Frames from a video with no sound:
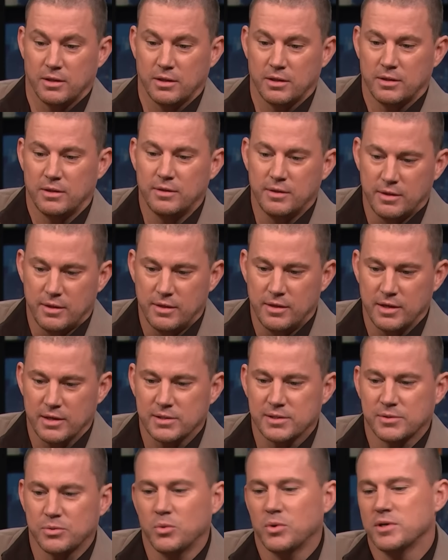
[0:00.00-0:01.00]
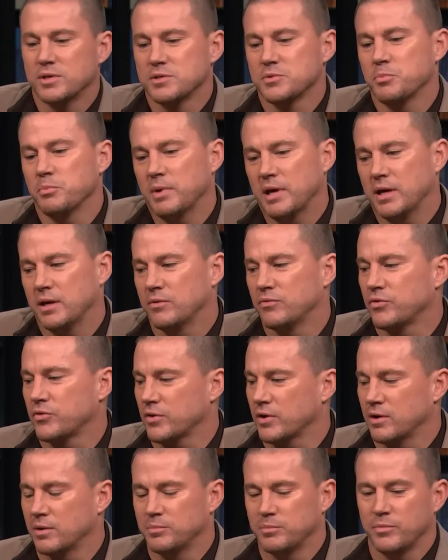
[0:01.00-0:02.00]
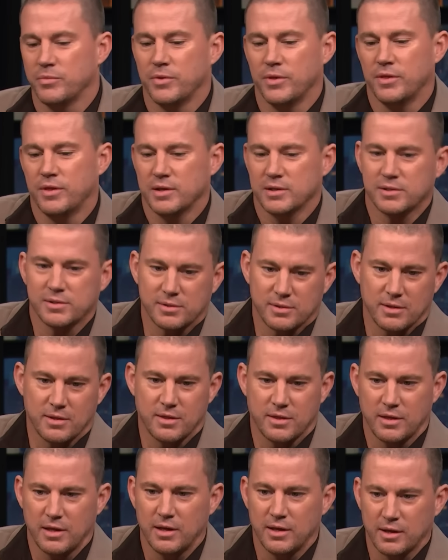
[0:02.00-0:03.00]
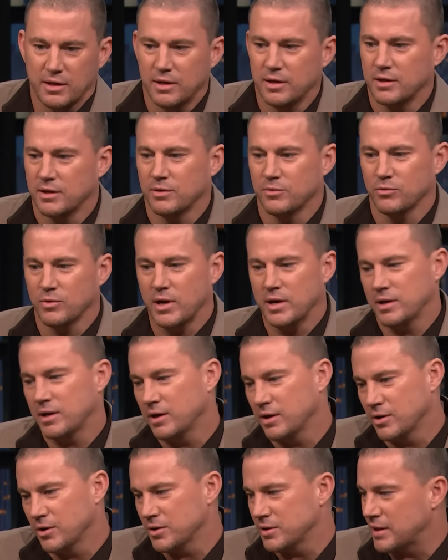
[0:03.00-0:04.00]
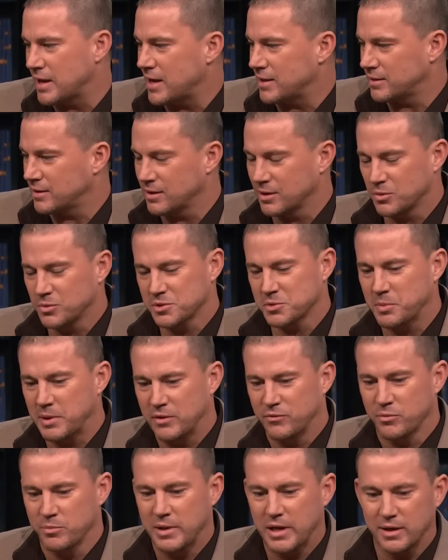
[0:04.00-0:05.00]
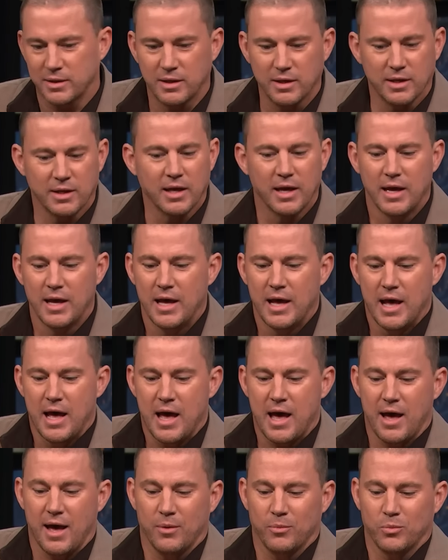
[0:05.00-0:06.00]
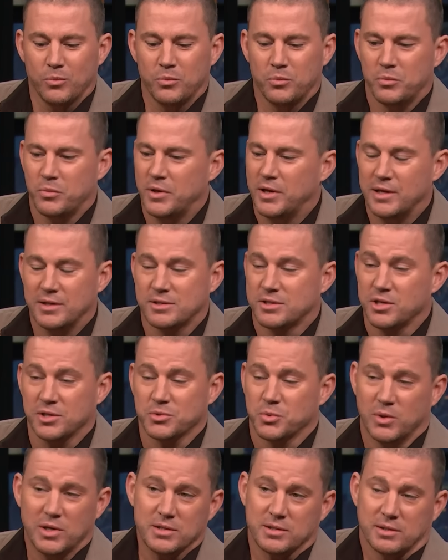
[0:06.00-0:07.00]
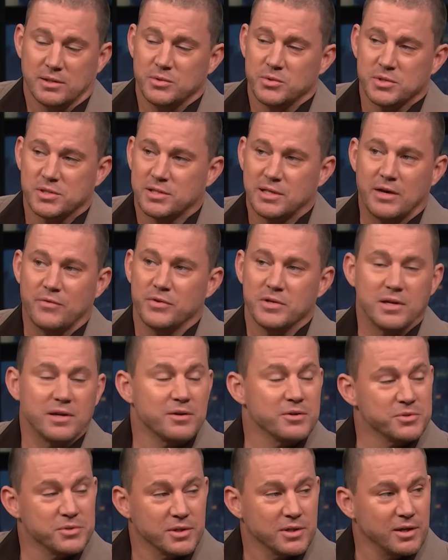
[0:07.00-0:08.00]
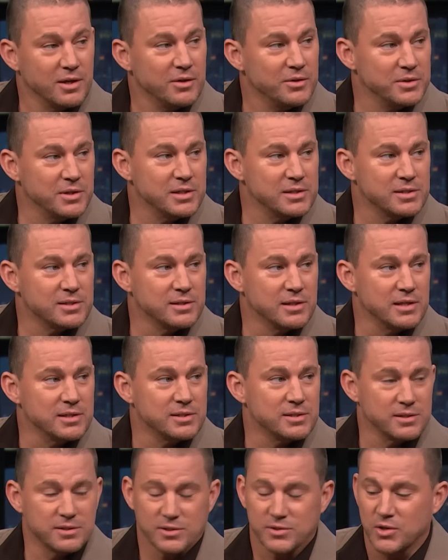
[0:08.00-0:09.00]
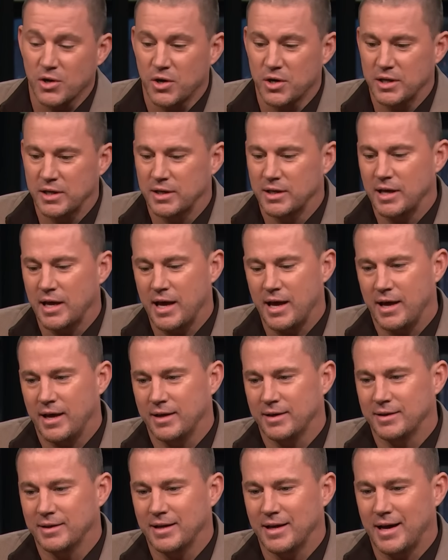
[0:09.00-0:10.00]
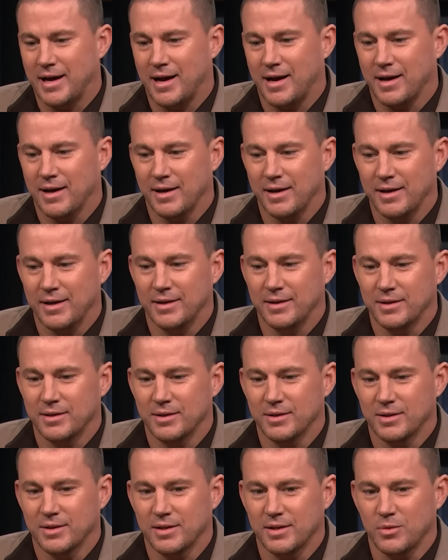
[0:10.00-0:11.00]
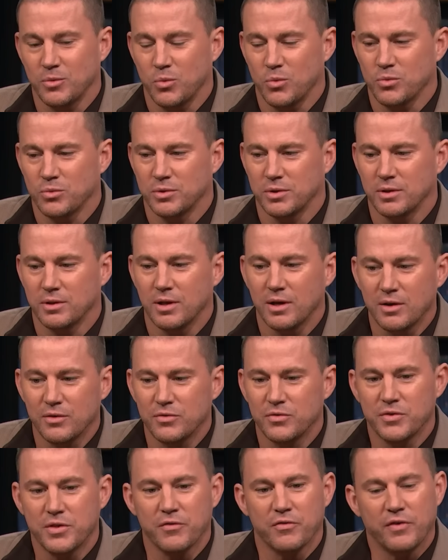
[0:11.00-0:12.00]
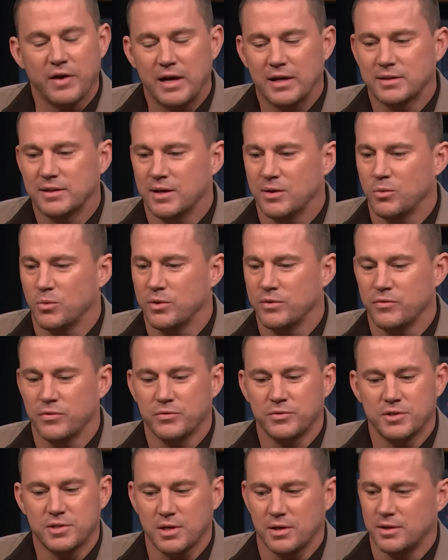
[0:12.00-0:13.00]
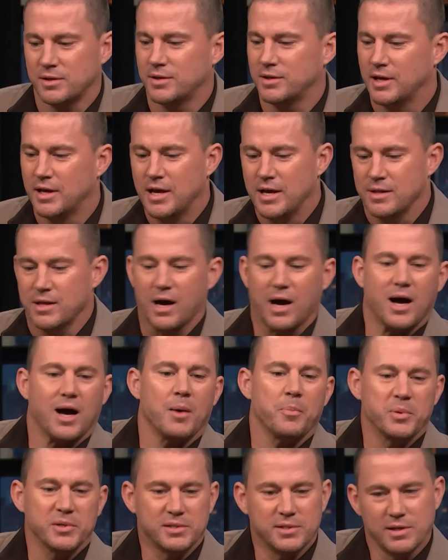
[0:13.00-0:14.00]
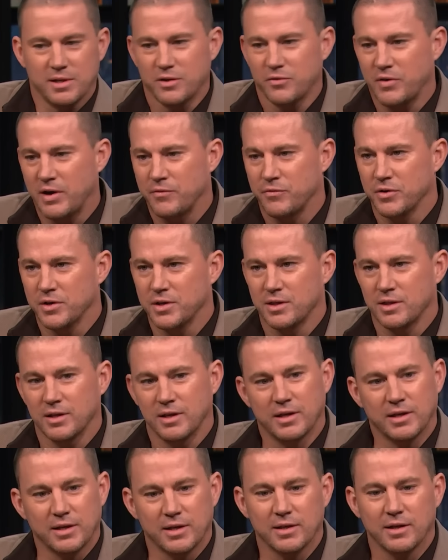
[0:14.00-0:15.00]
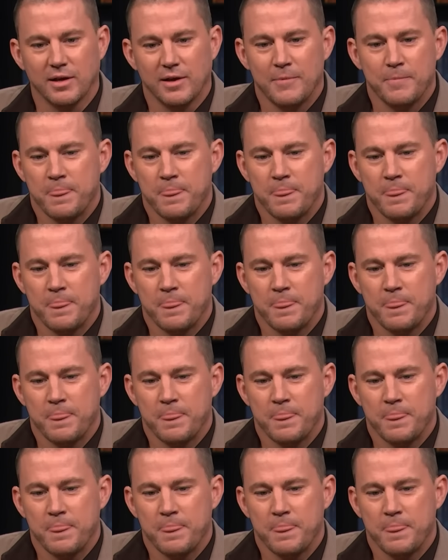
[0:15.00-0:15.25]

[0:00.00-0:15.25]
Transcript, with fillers: this was made from this thing right here, and that thing was made from that thing and it just wasn't. It was seven years ago this yeah. this started, and I love the fact that we've done the opposite of everything.